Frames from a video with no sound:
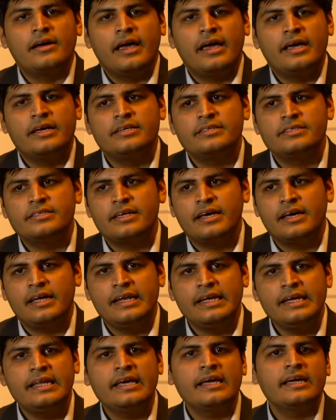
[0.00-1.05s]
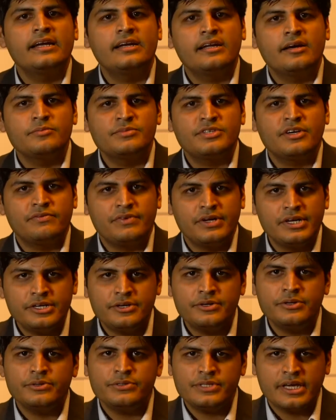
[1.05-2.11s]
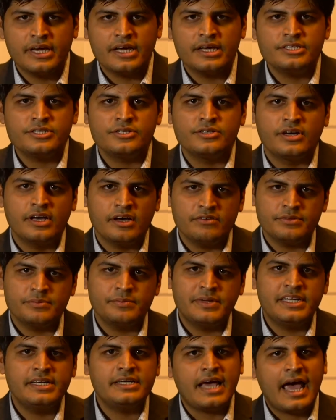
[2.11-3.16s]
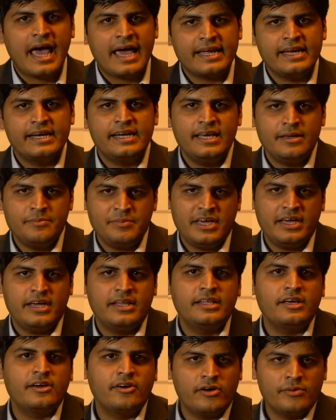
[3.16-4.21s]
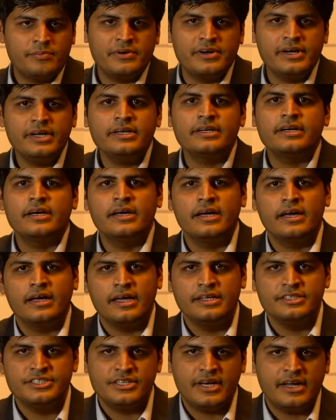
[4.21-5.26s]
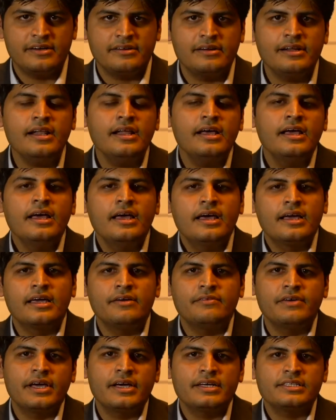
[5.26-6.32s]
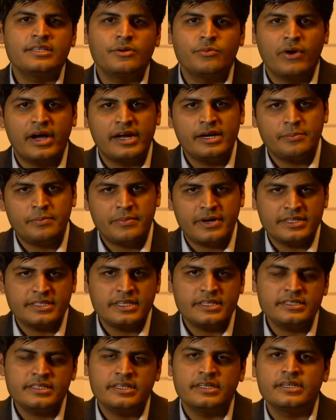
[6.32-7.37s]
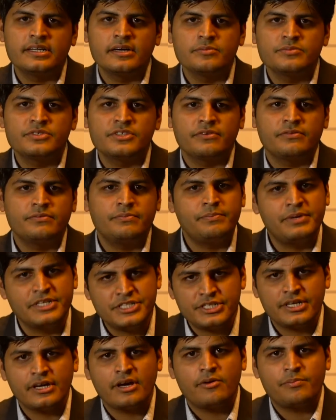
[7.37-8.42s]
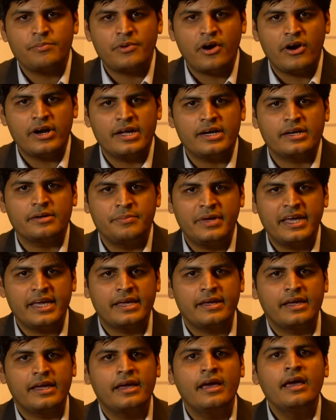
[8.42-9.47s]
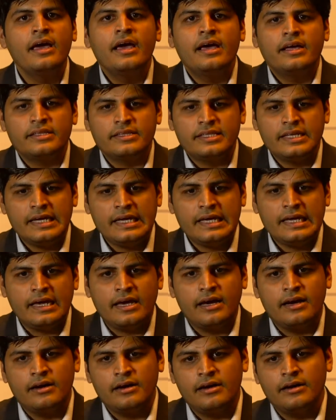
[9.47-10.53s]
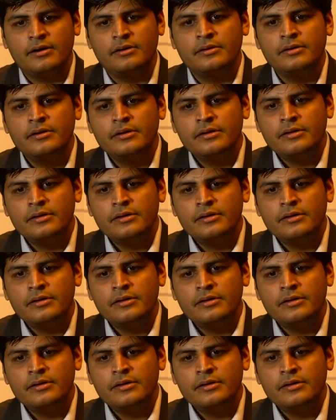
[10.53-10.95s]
is leading in terms of introducing us to government, academia, and the corporate in general, giving us a wider presence in terms of pitching our product, making the